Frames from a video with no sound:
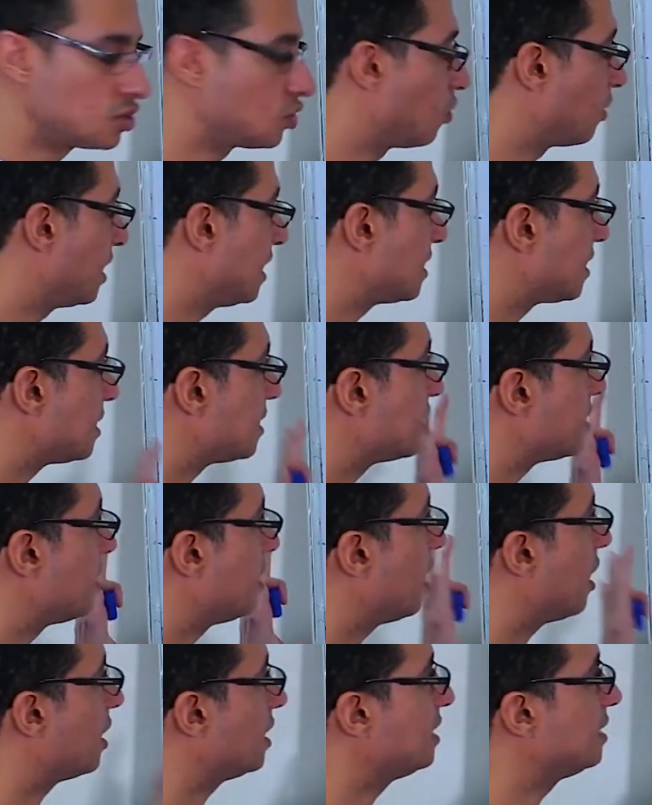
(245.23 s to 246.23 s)
So this is
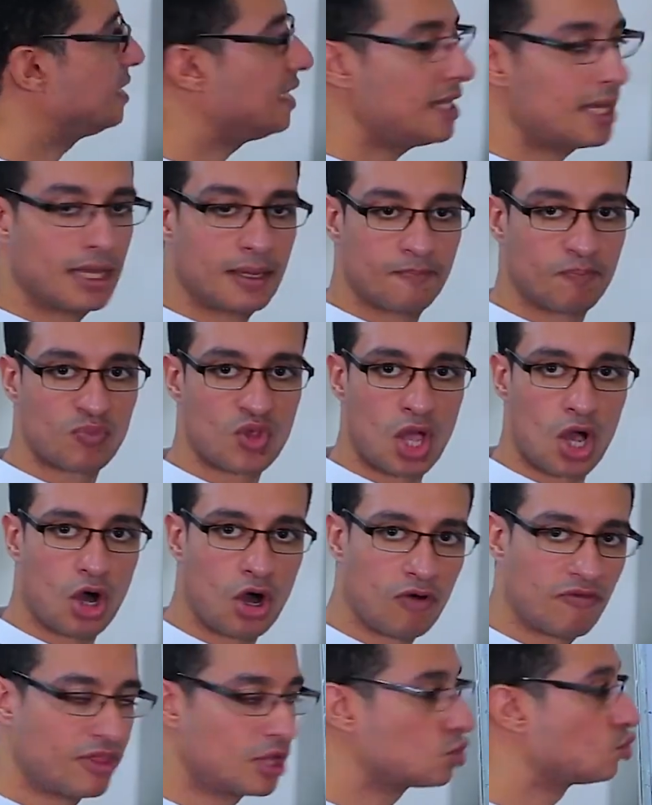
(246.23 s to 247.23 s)
the idea
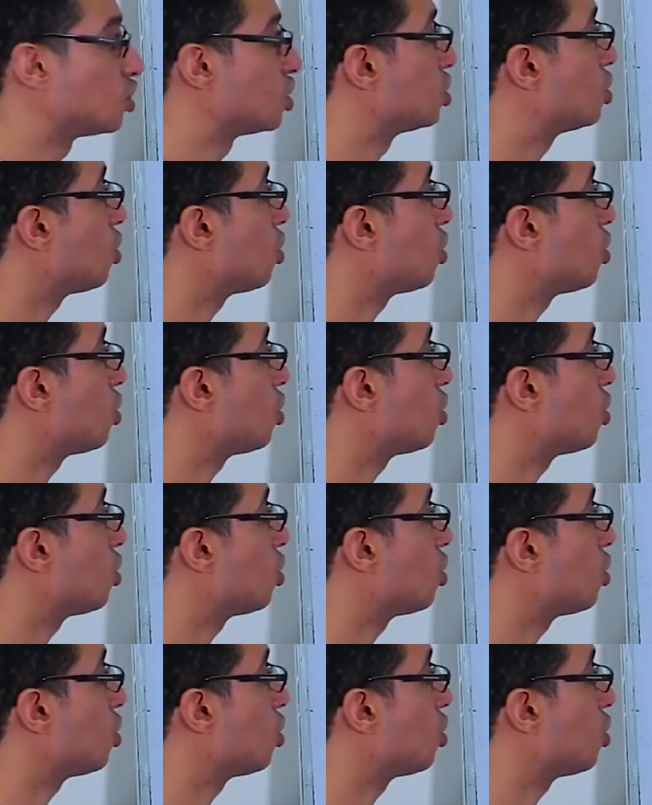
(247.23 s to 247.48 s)
of the roots.